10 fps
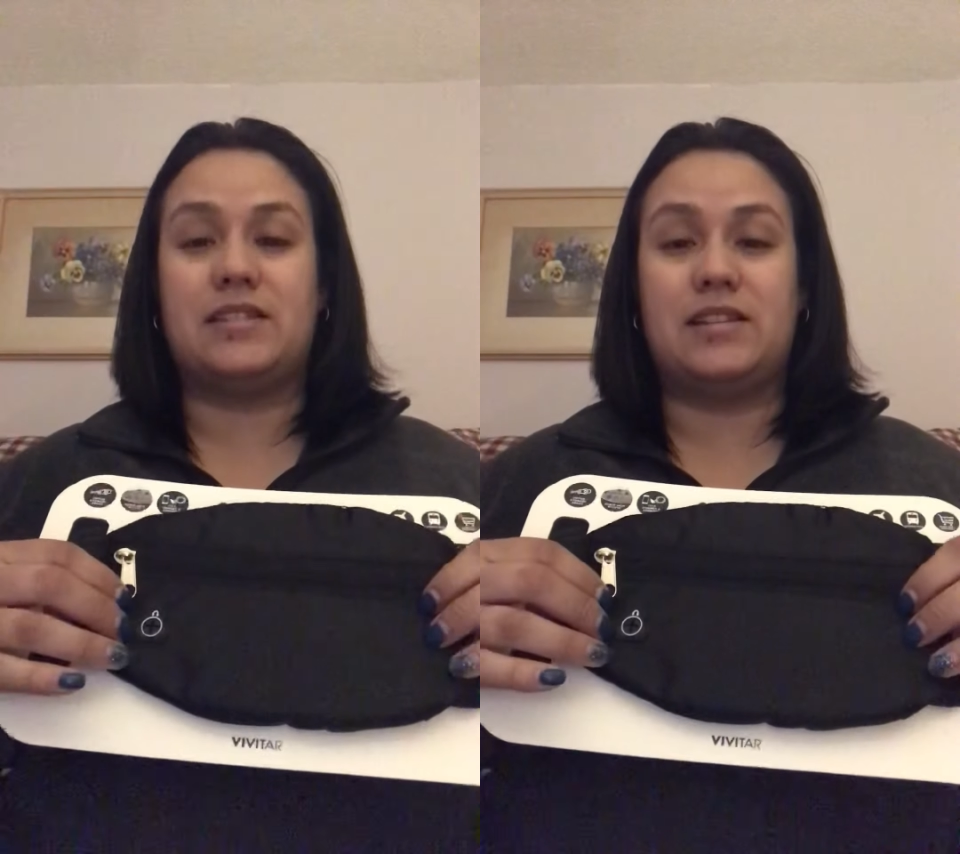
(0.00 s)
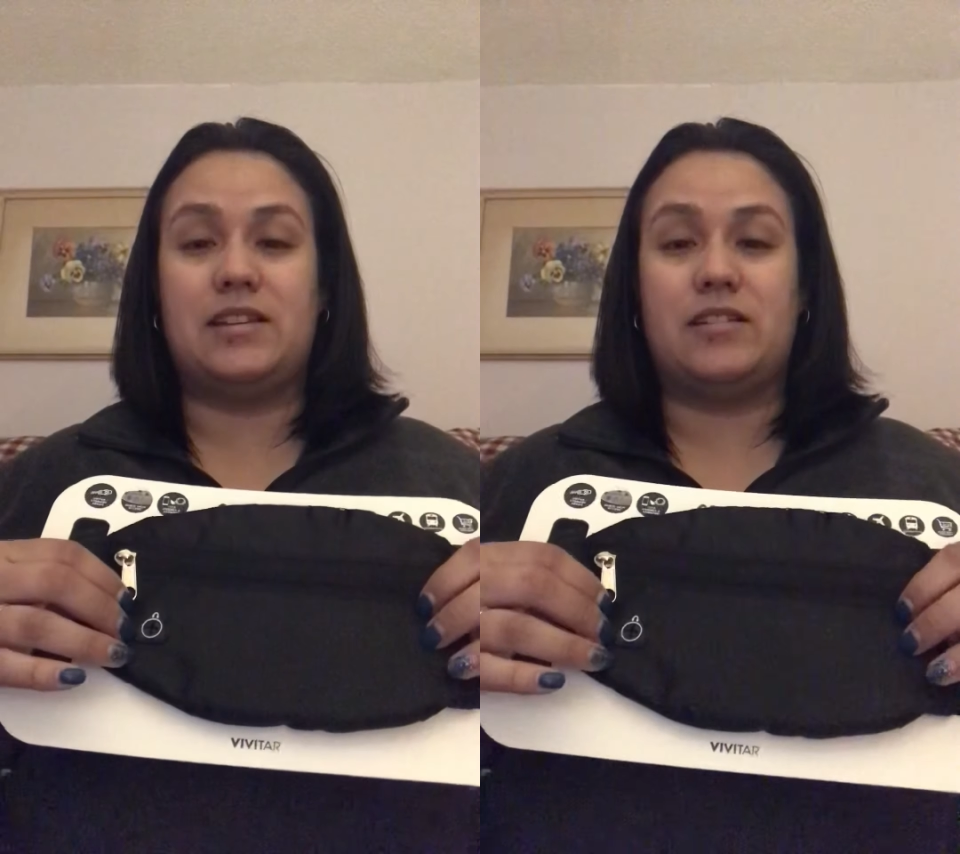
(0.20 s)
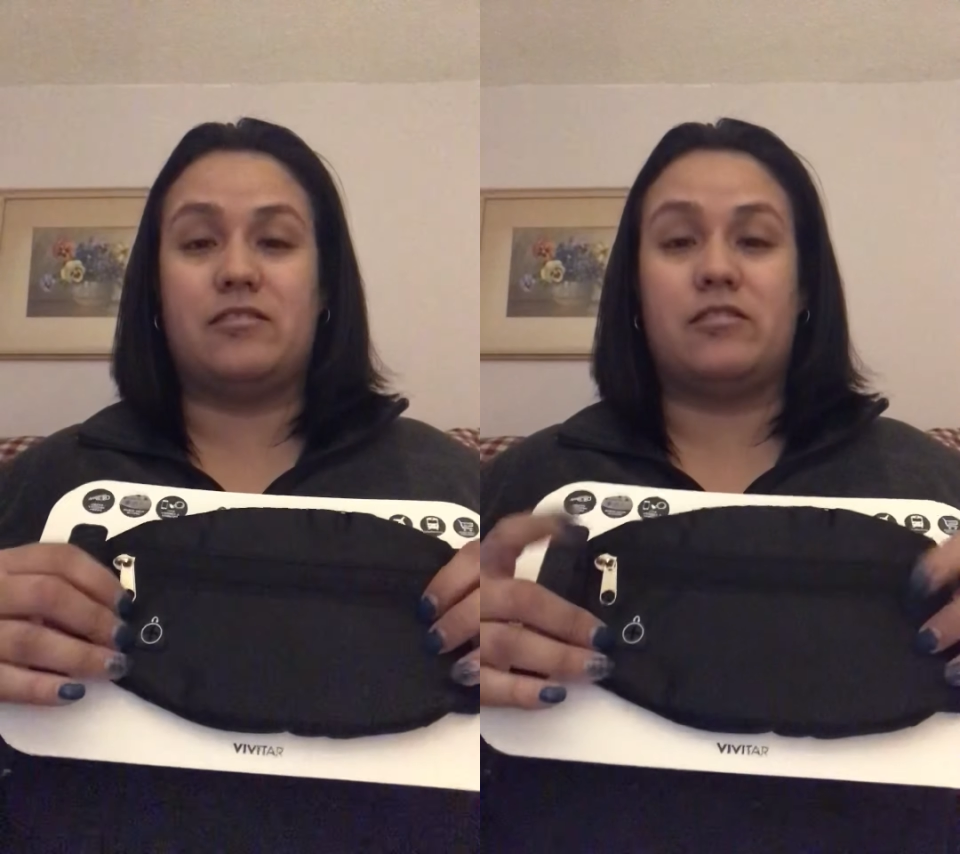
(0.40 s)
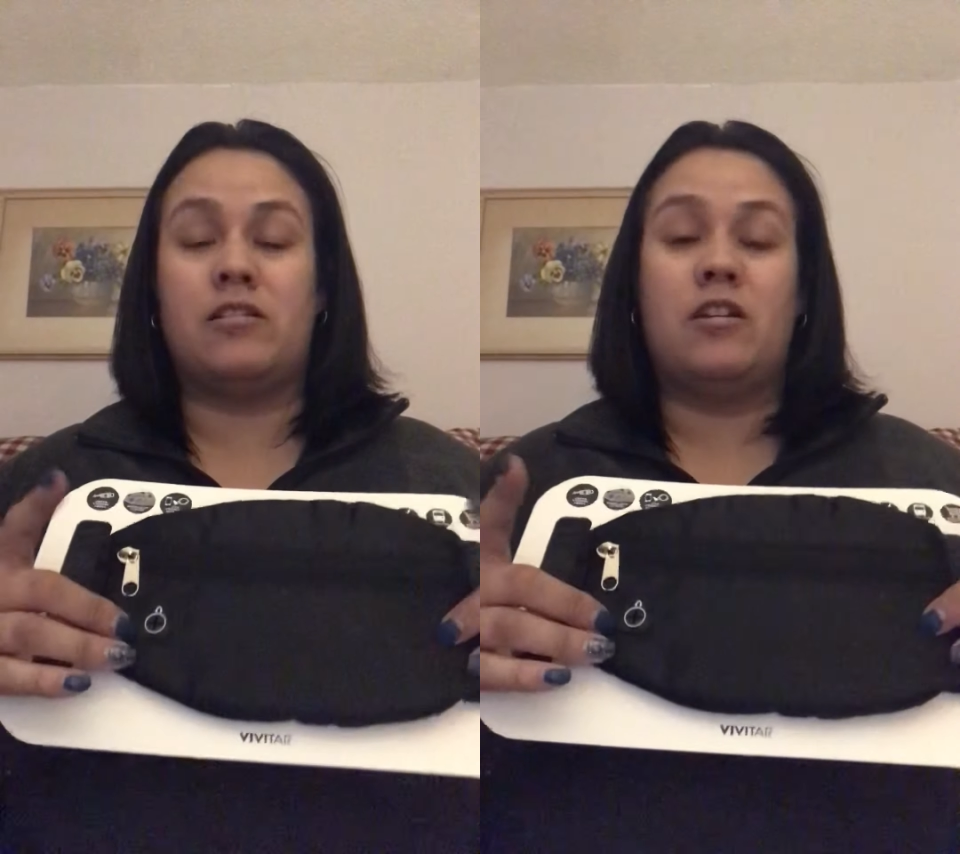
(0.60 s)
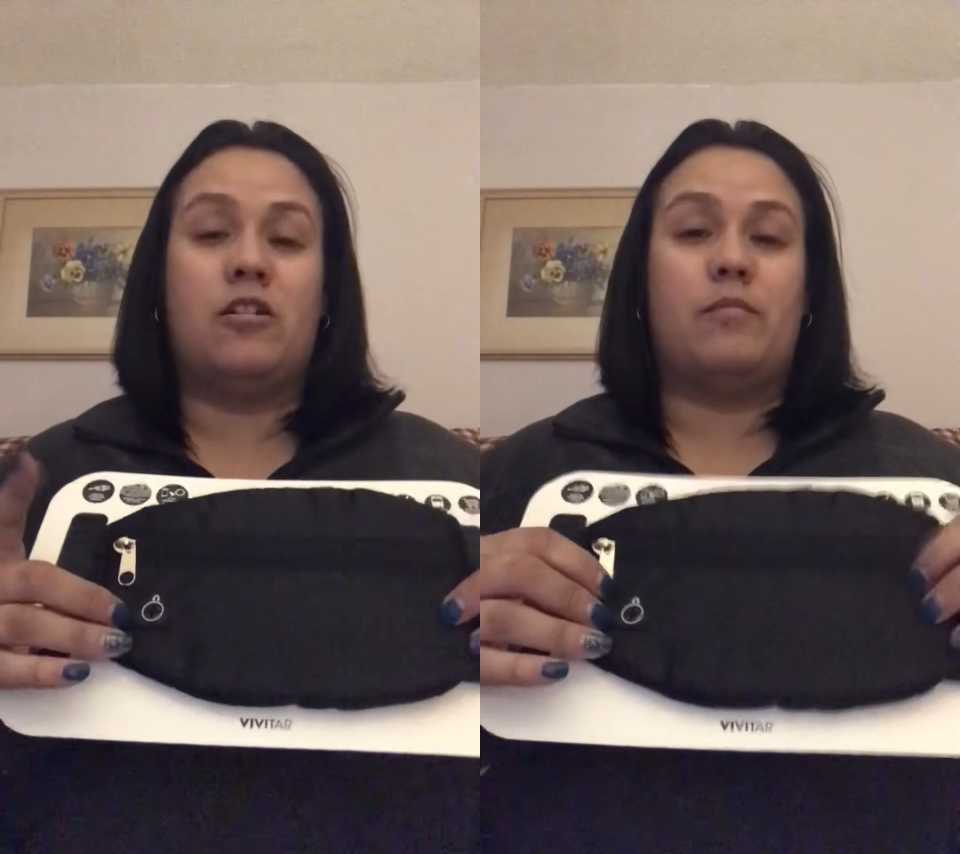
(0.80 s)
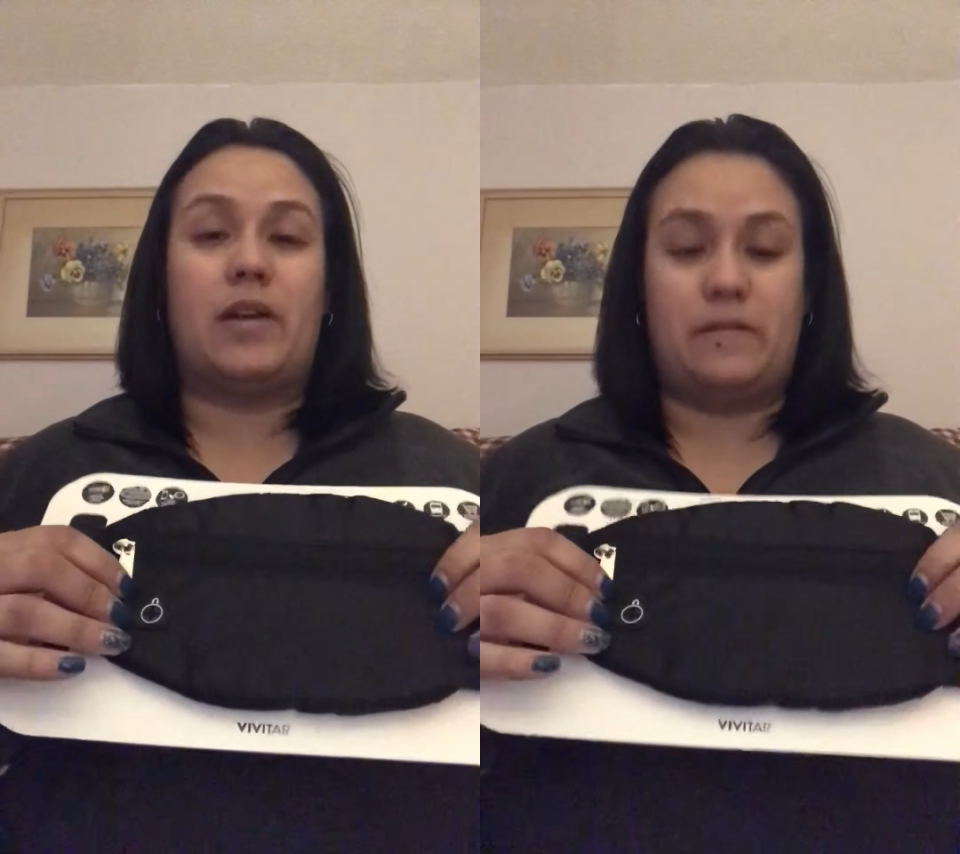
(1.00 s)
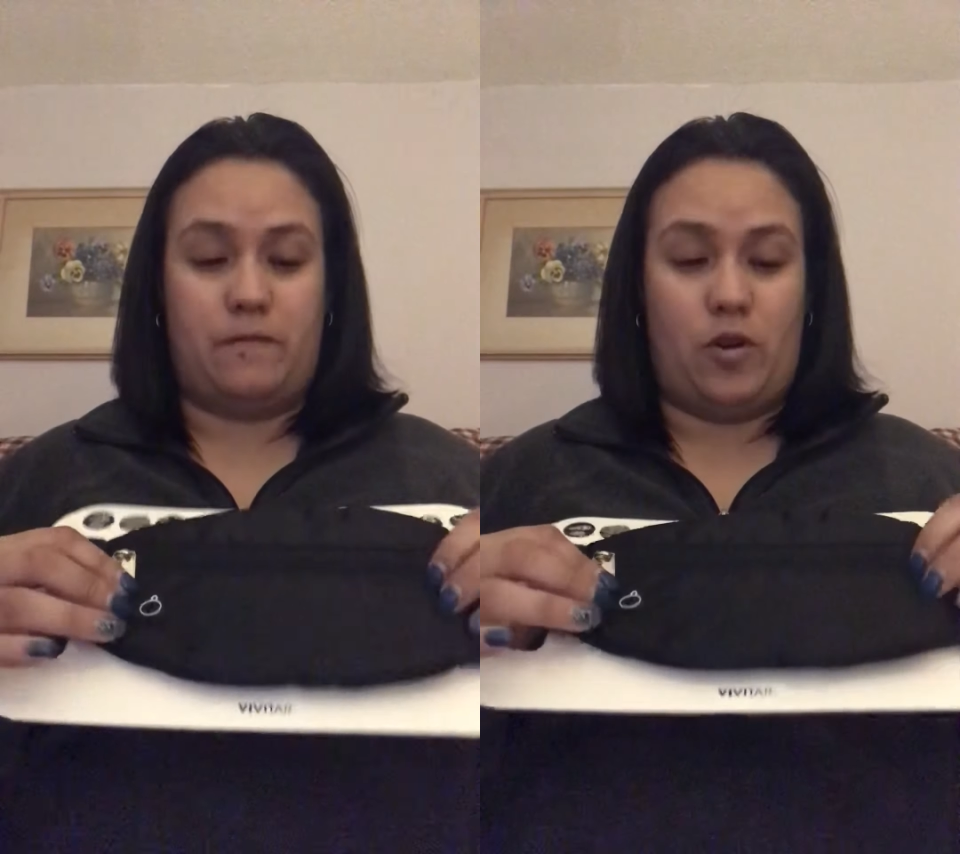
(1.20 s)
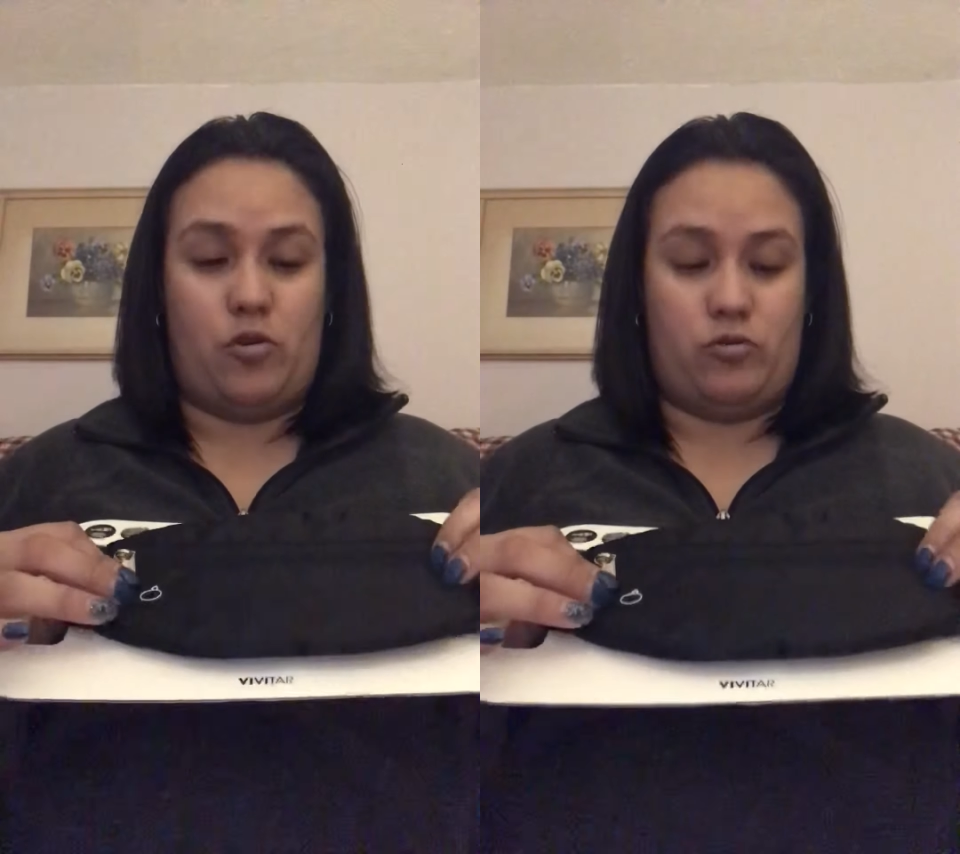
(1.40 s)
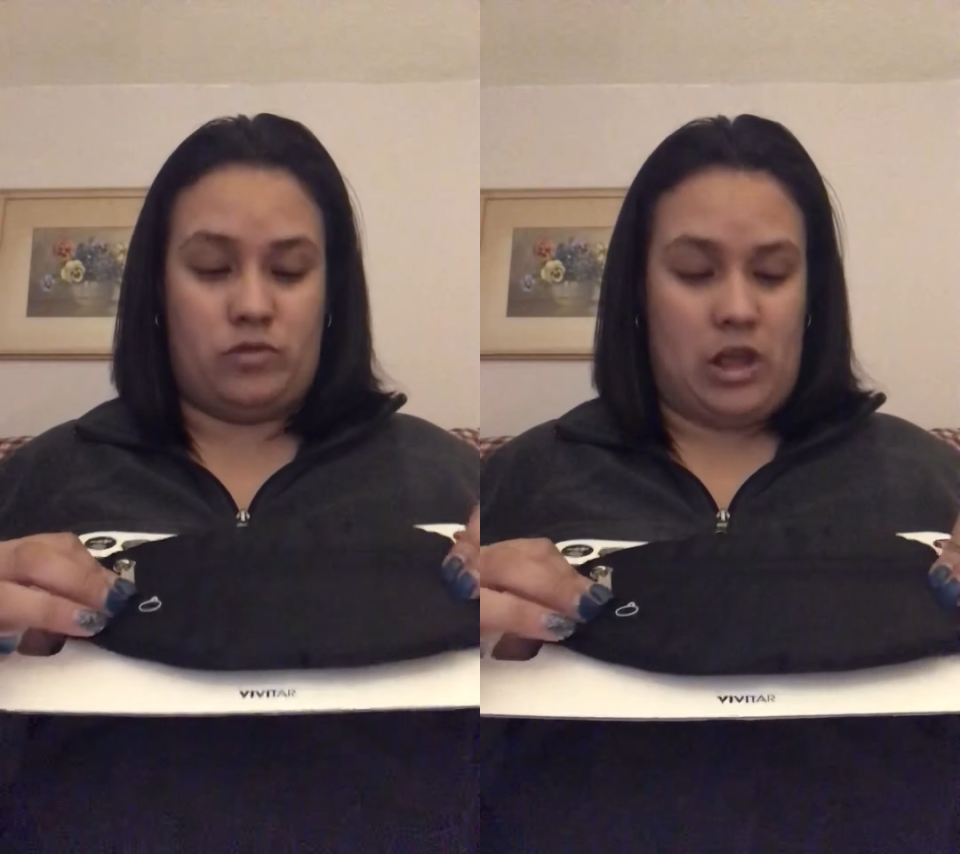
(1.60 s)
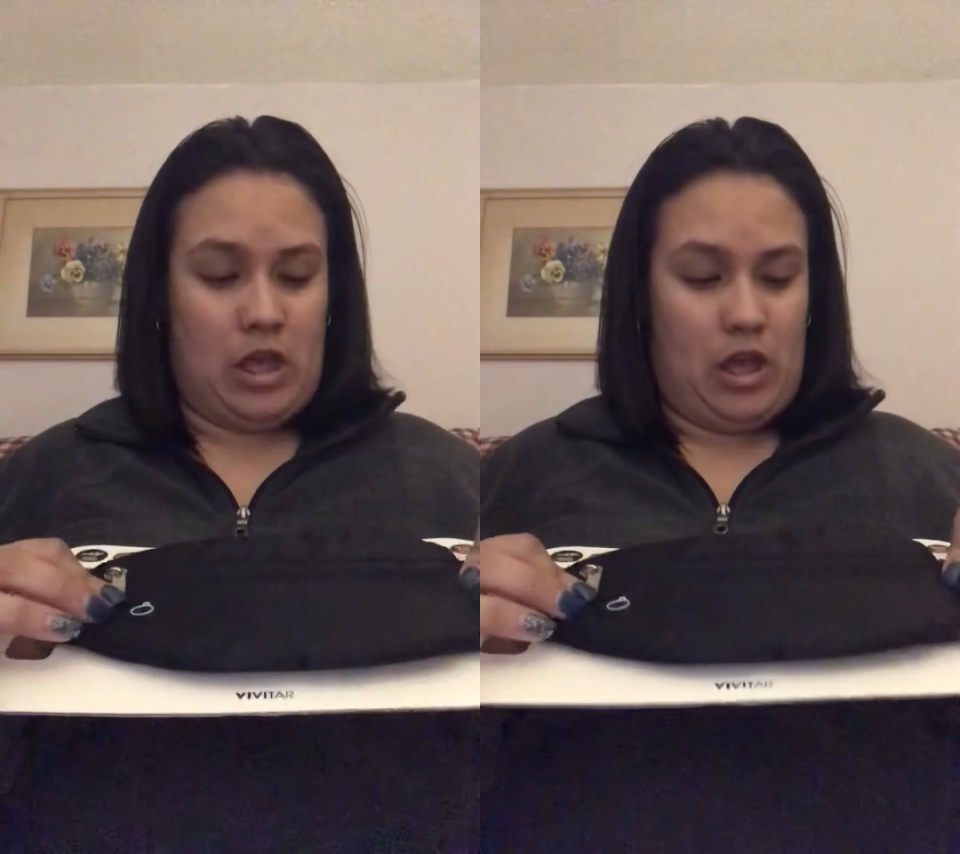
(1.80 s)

in here, my phone,